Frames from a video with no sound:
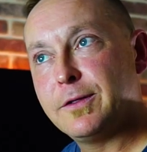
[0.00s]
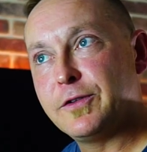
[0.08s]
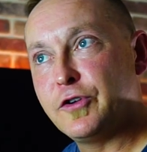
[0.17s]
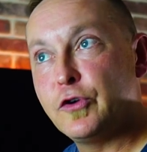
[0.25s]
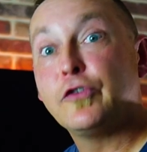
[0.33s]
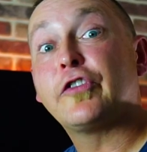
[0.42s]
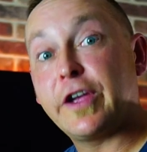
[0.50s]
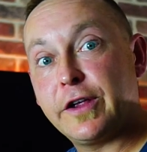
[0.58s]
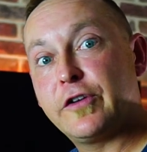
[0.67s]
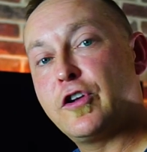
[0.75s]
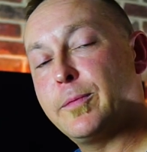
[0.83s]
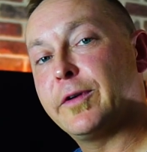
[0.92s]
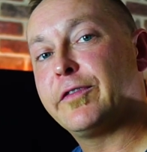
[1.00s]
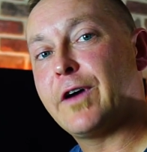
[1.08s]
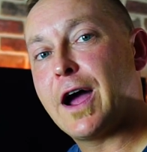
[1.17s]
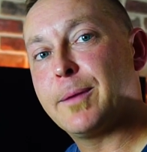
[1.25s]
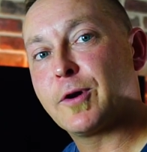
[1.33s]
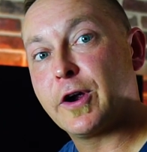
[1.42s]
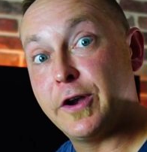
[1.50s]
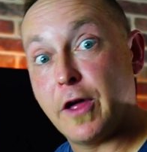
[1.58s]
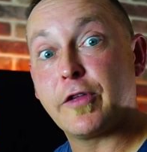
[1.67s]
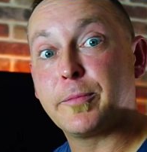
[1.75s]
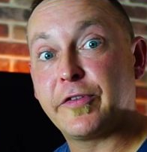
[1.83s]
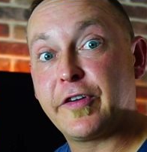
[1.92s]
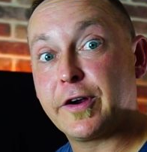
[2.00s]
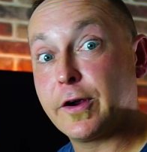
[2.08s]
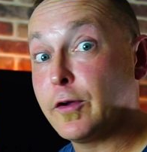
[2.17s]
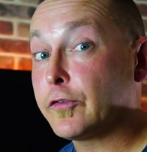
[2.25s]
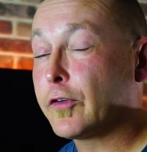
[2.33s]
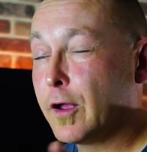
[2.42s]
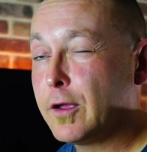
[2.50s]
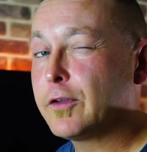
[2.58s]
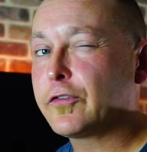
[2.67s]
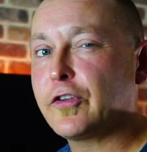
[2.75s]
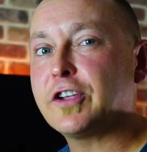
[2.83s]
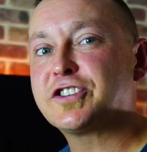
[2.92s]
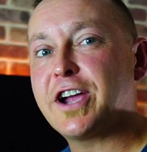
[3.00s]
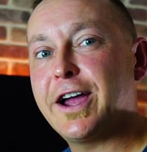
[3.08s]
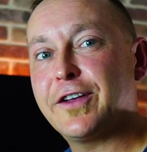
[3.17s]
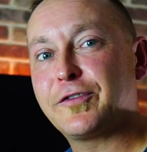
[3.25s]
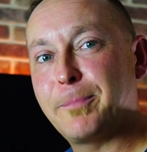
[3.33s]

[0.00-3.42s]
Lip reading: using Cuban fiber and other materials such as